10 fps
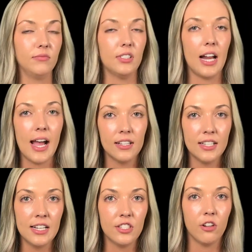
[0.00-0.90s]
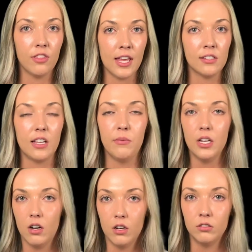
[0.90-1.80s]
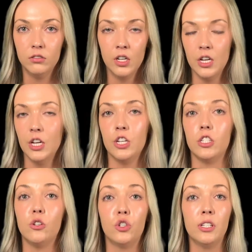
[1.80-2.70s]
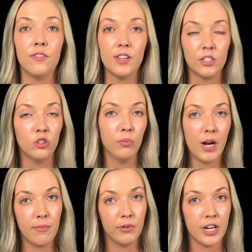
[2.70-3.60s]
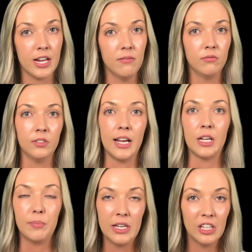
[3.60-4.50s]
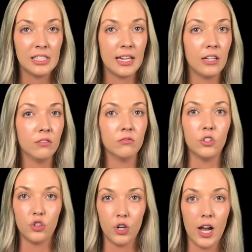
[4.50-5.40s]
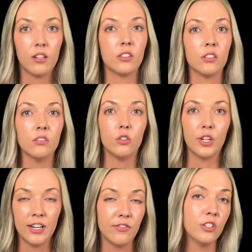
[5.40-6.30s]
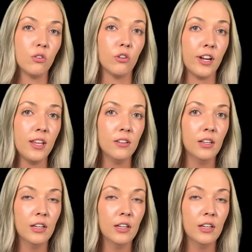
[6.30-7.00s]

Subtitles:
Assets are things that we own, usually physical property, like a building, trucks, or inventory,